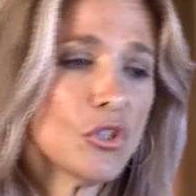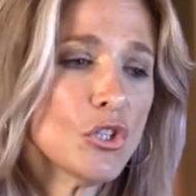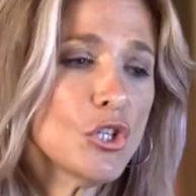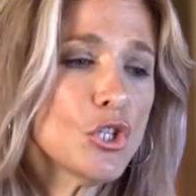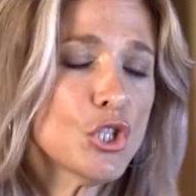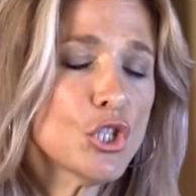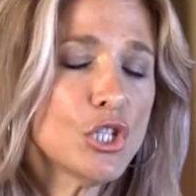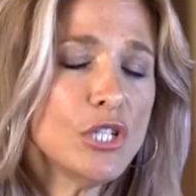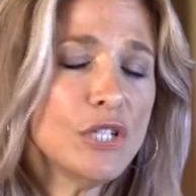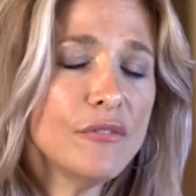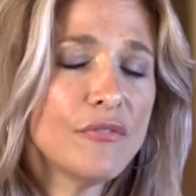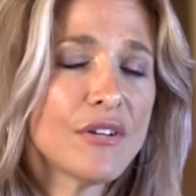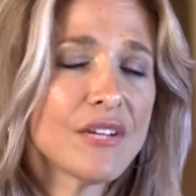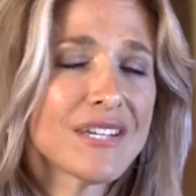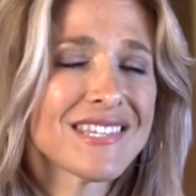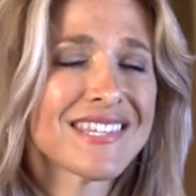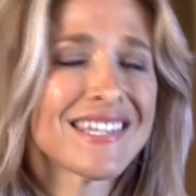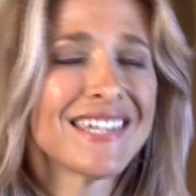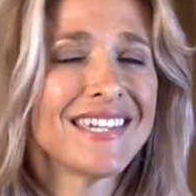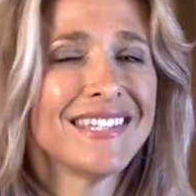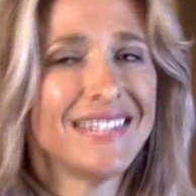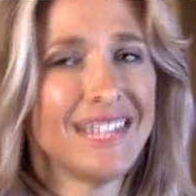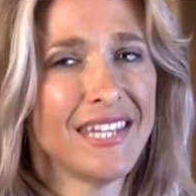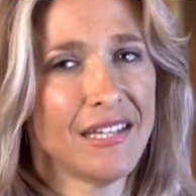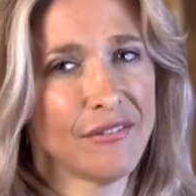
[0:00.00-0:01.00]
She was
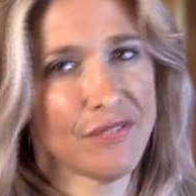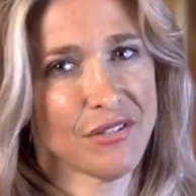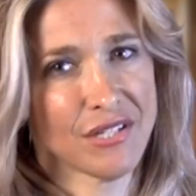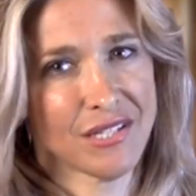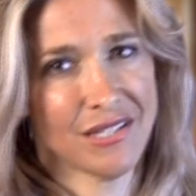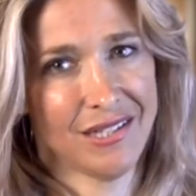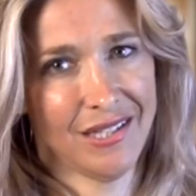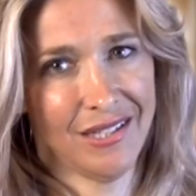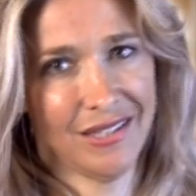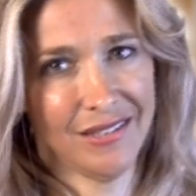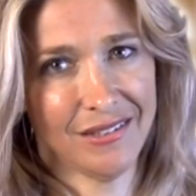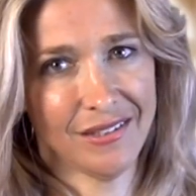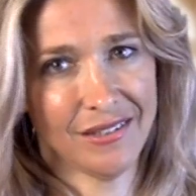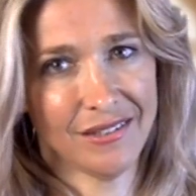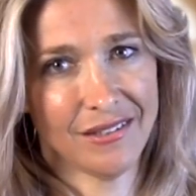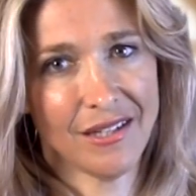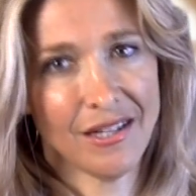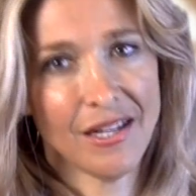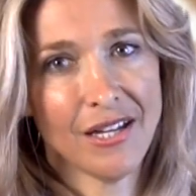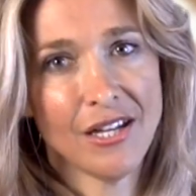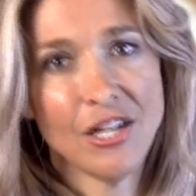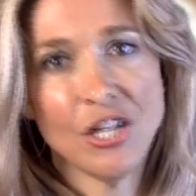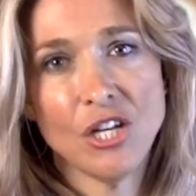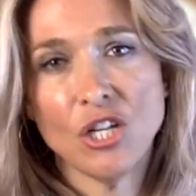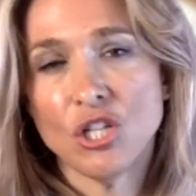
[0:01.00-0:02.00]
devastated.
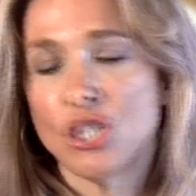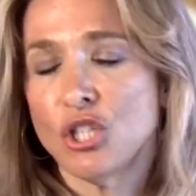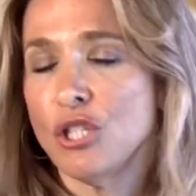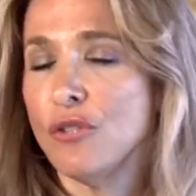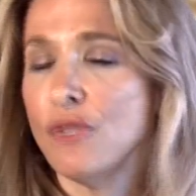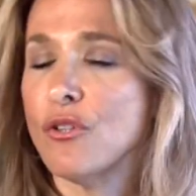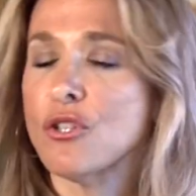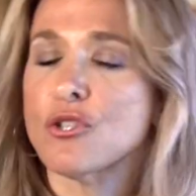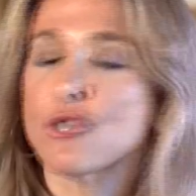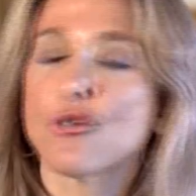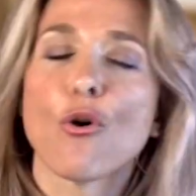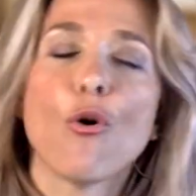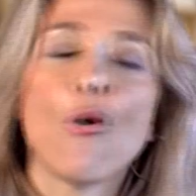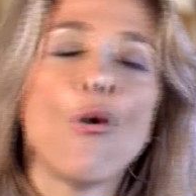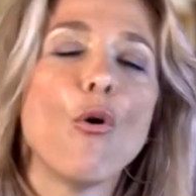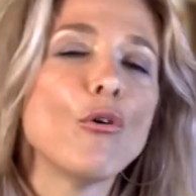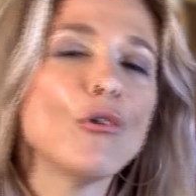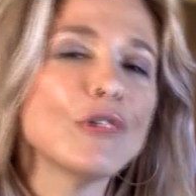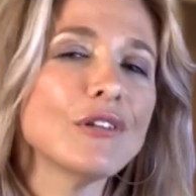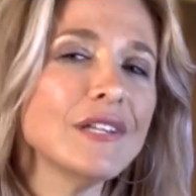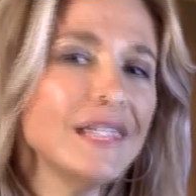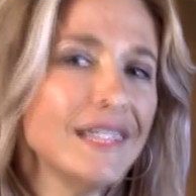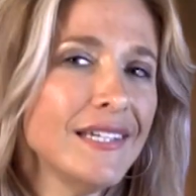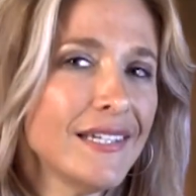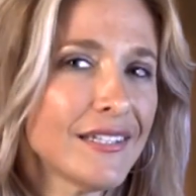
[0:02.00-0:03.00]
She was
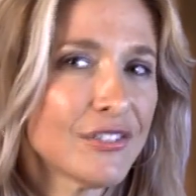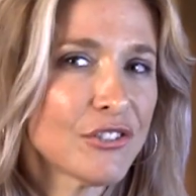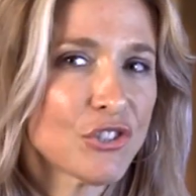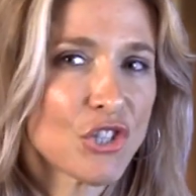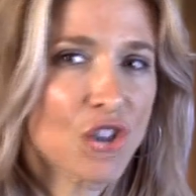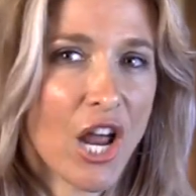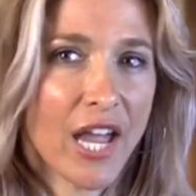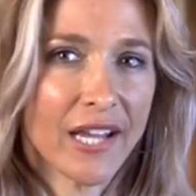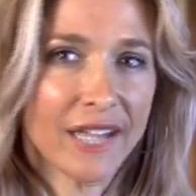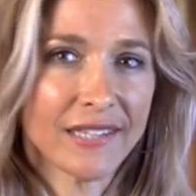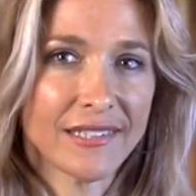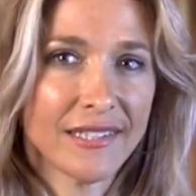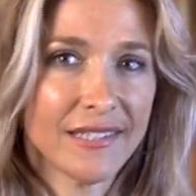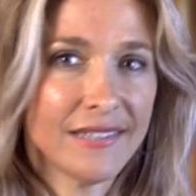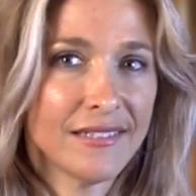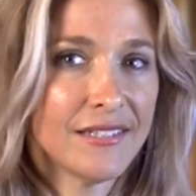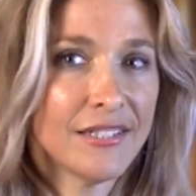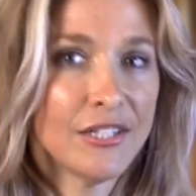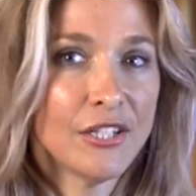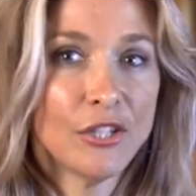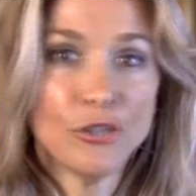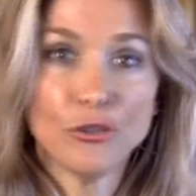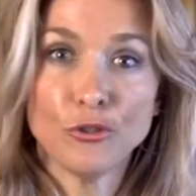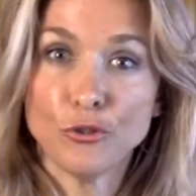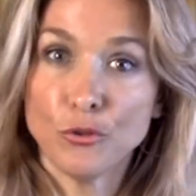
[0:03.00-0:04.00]
only attracted
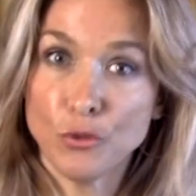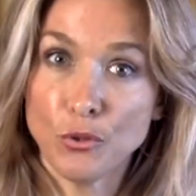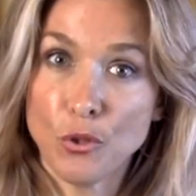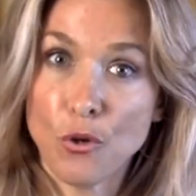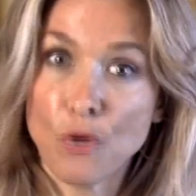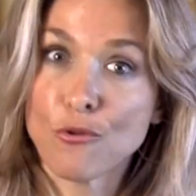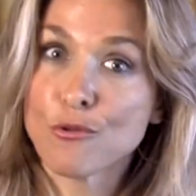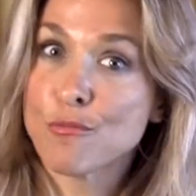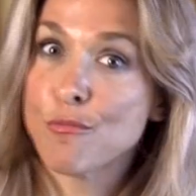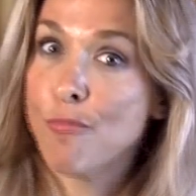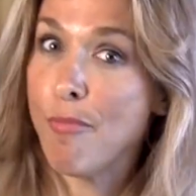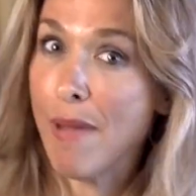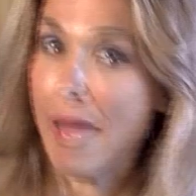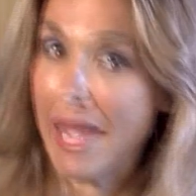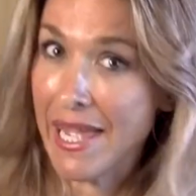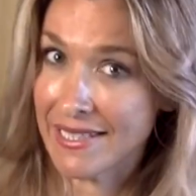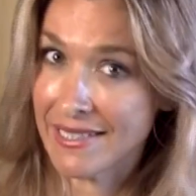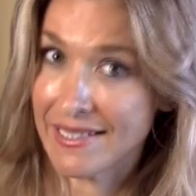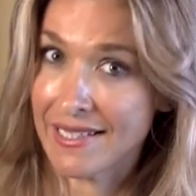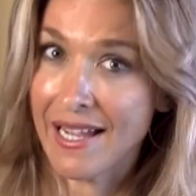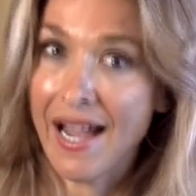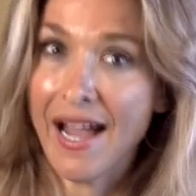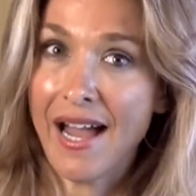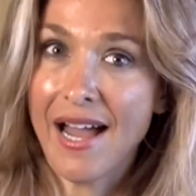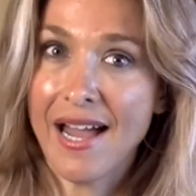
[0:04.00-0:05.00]
to those
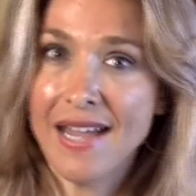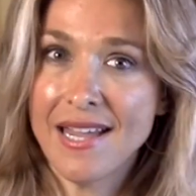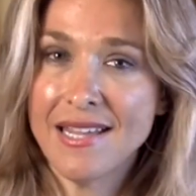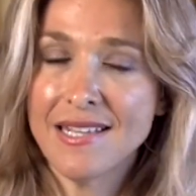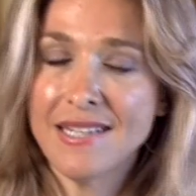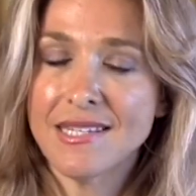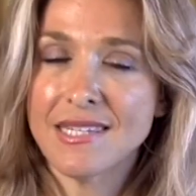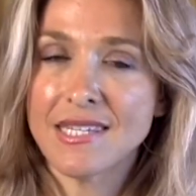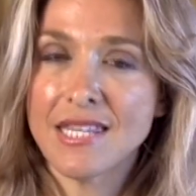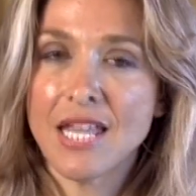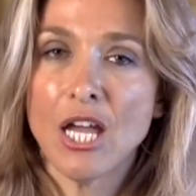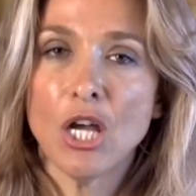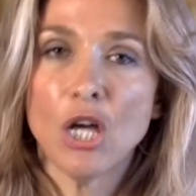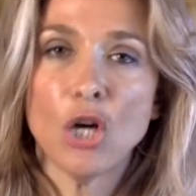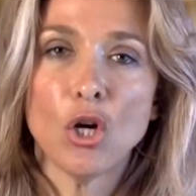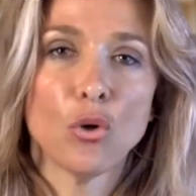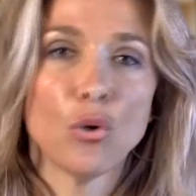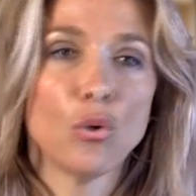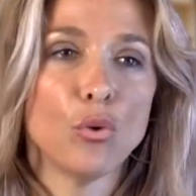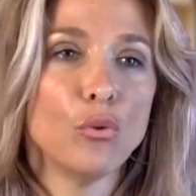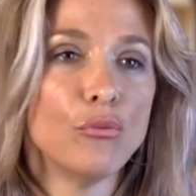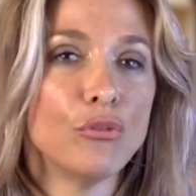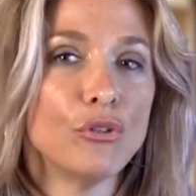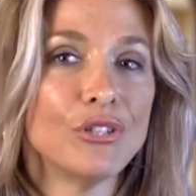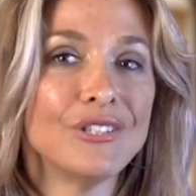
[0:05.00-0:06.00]
bad guys
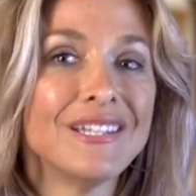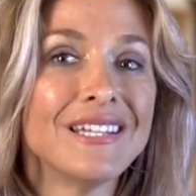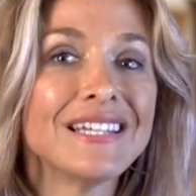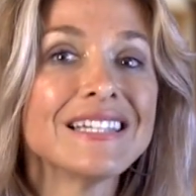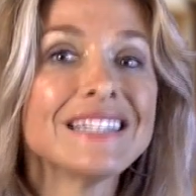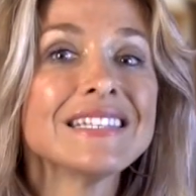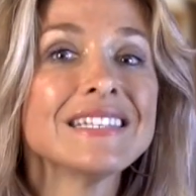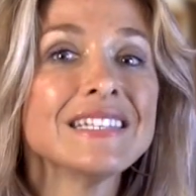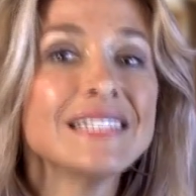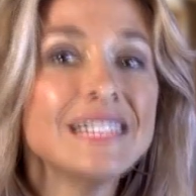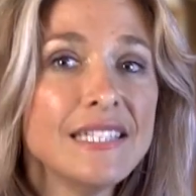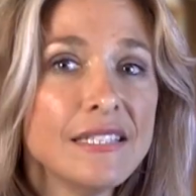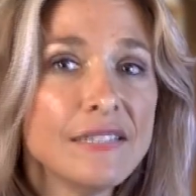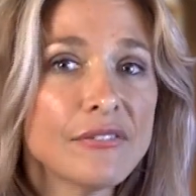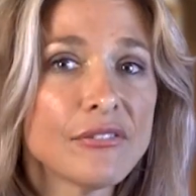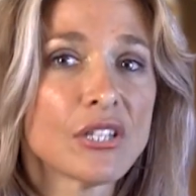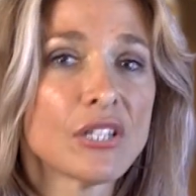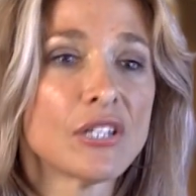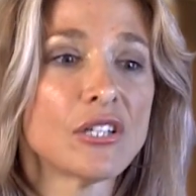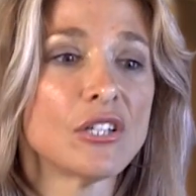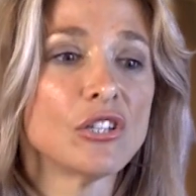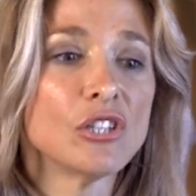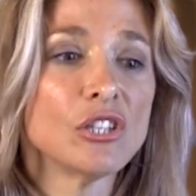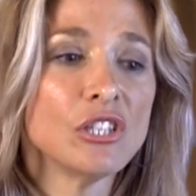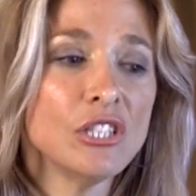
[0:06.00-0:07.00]
who would leave
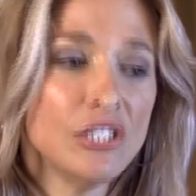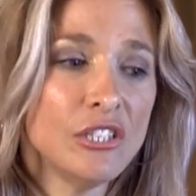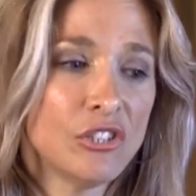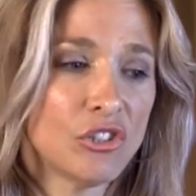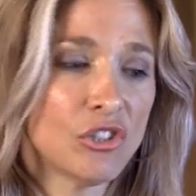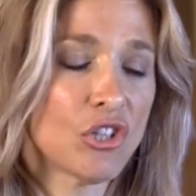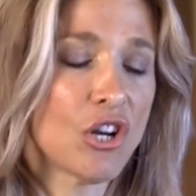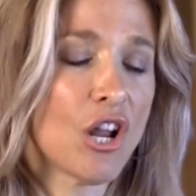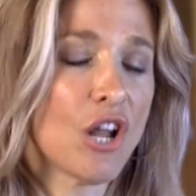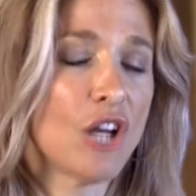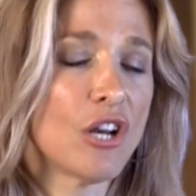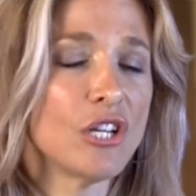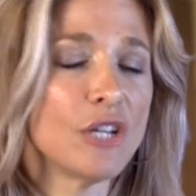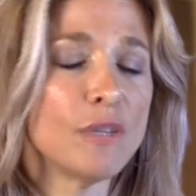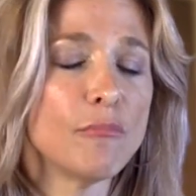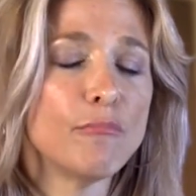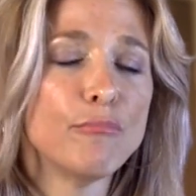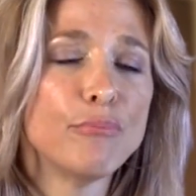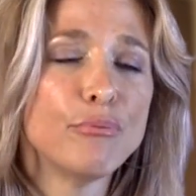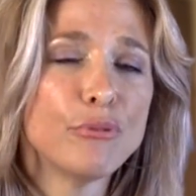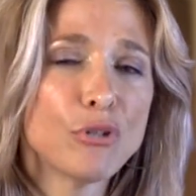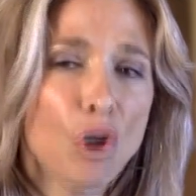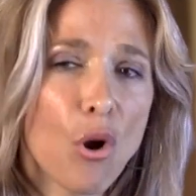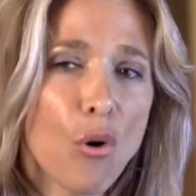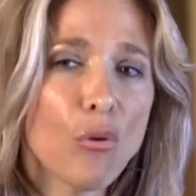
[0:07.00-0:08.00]
her literally
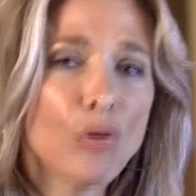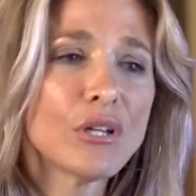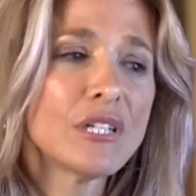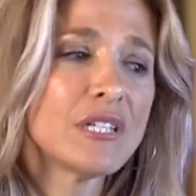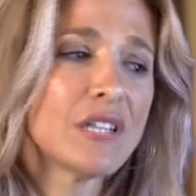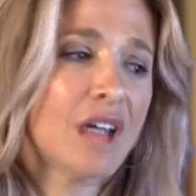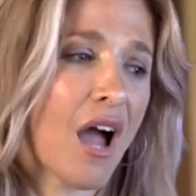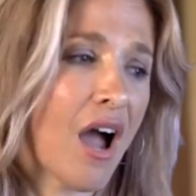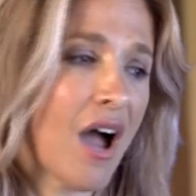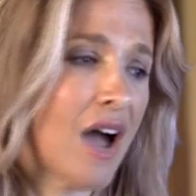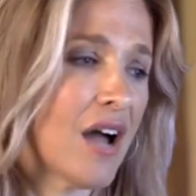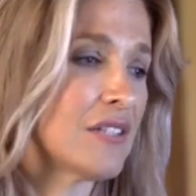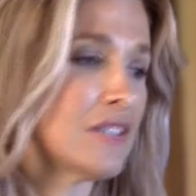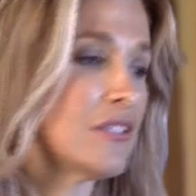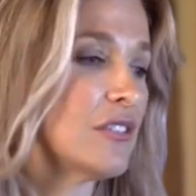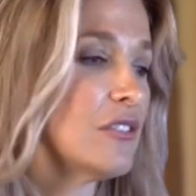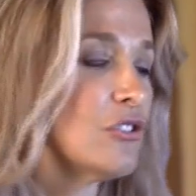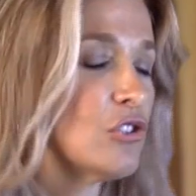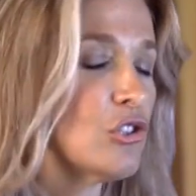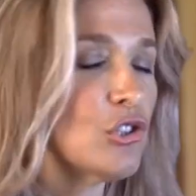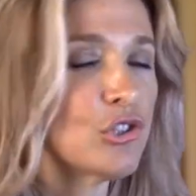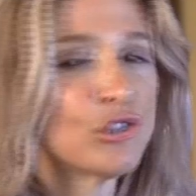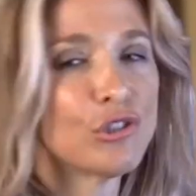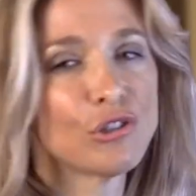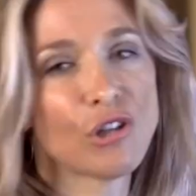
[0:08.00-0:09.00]

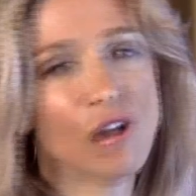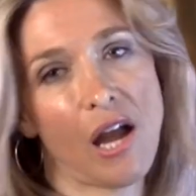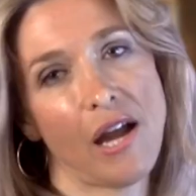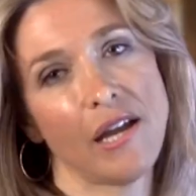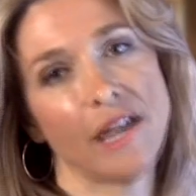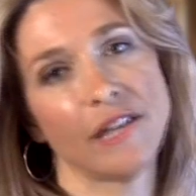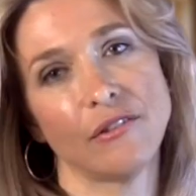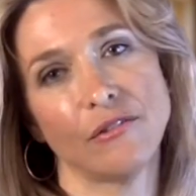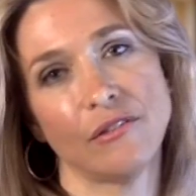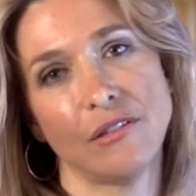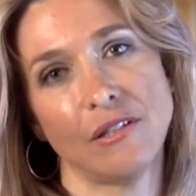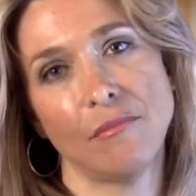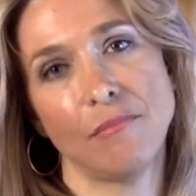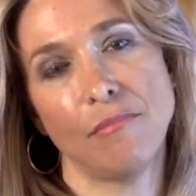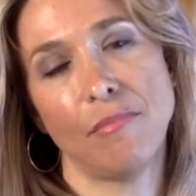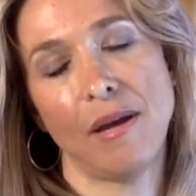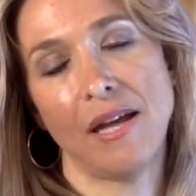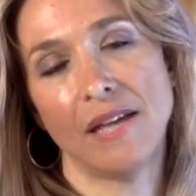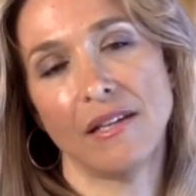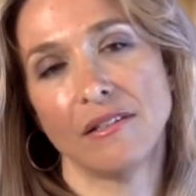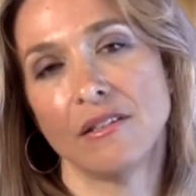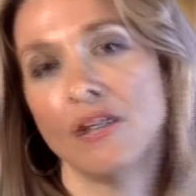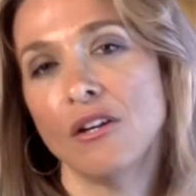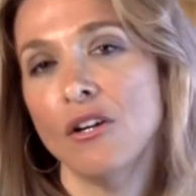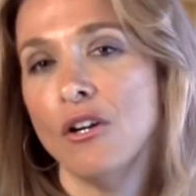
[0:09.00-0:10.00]
broken-hearted, crying on a
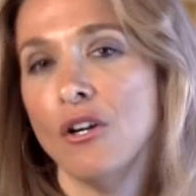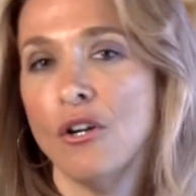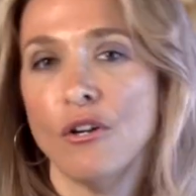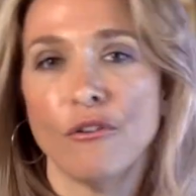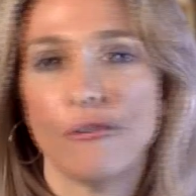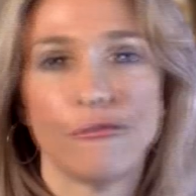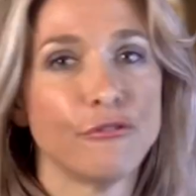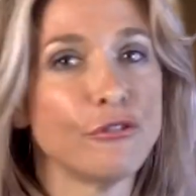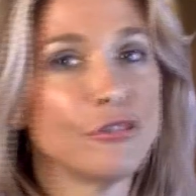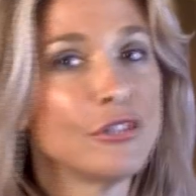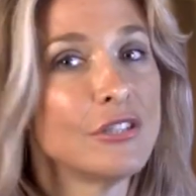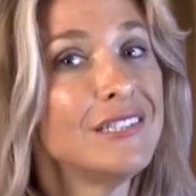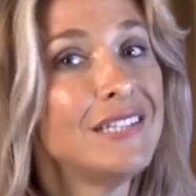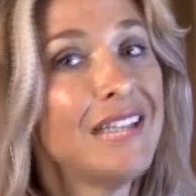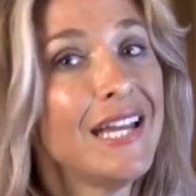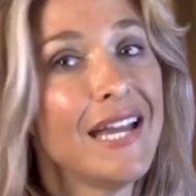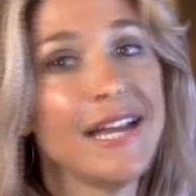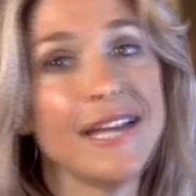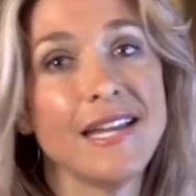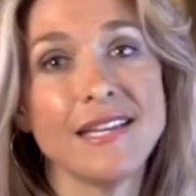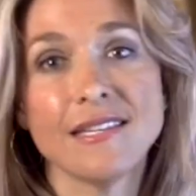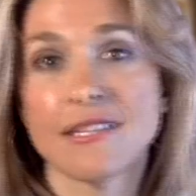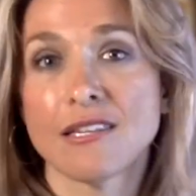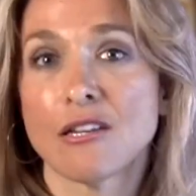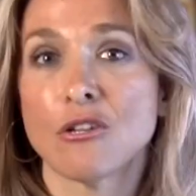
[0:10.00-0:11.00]
bed for
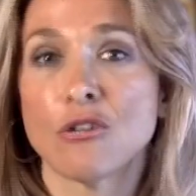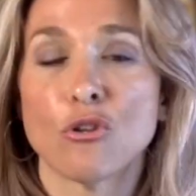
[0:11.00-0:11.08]
days,